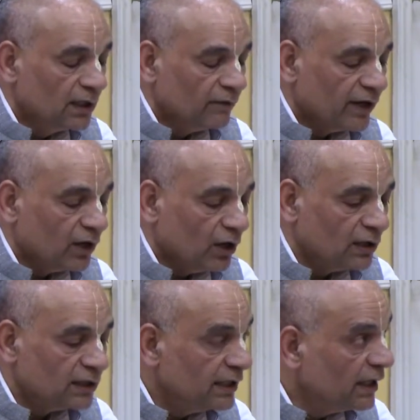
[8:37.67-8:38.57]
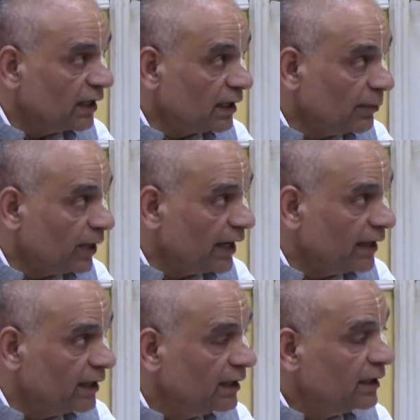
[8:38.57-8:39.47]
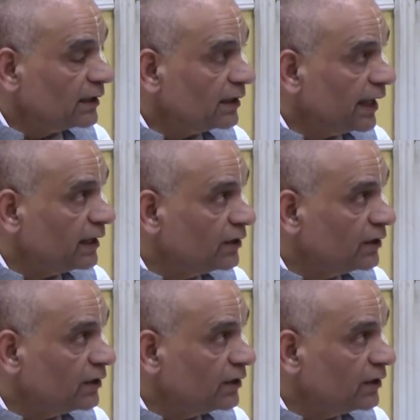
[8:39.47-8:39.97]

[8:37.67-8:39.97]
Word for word: When all three are combined, then